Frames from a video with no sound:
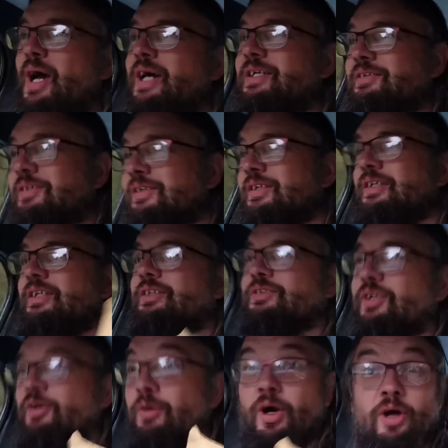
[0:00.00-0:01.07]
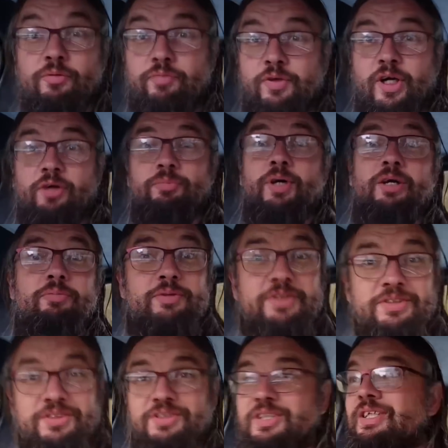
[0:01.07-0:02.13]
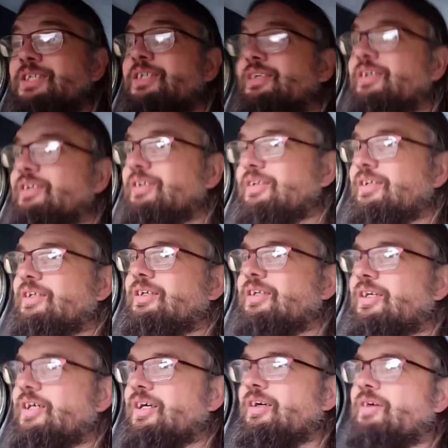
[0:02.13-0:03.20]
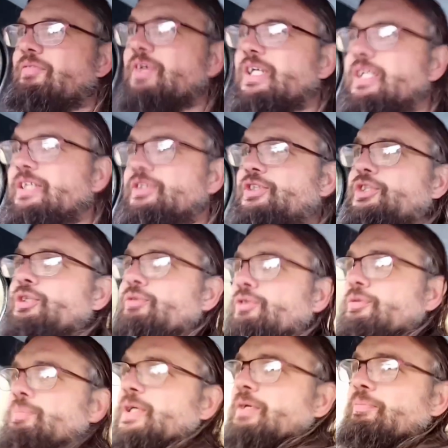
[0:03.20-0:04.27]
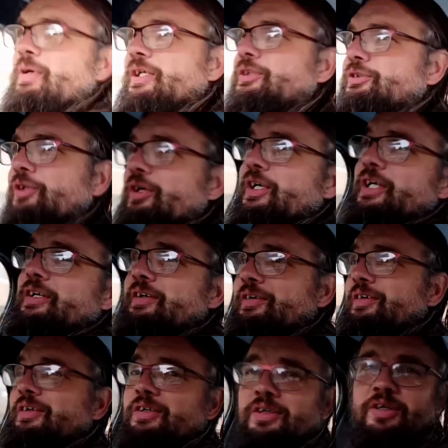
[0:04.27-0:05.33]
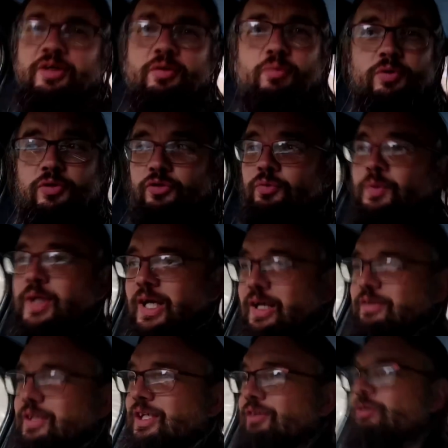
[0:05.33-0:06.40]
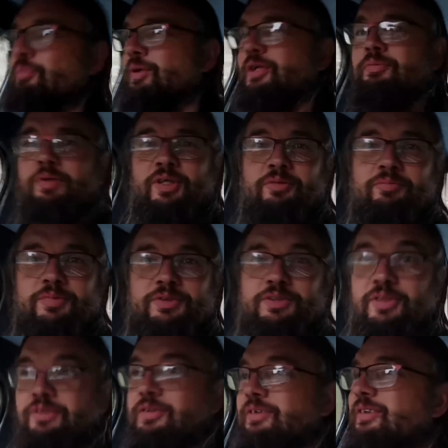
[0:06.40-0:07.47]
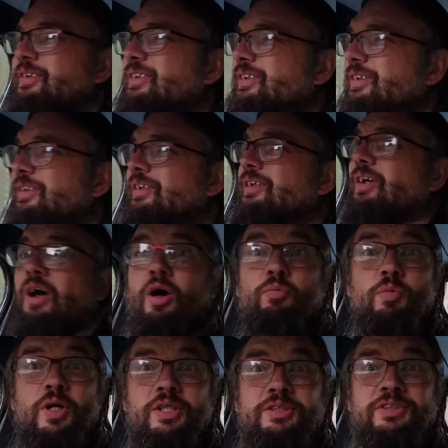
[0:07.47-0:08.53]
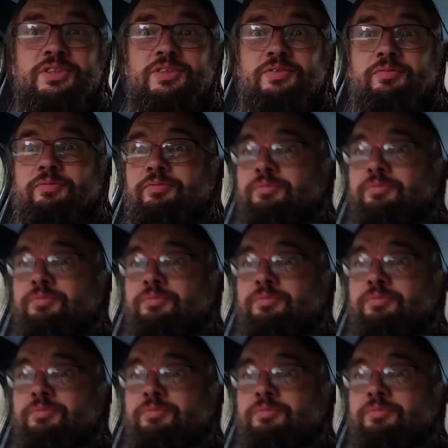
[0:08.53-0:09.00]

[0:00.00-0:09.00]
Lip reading: pad, so hopefully I'll be able to see. I think it is due to be a bit drier once we get nearer Birmingham. So onwards.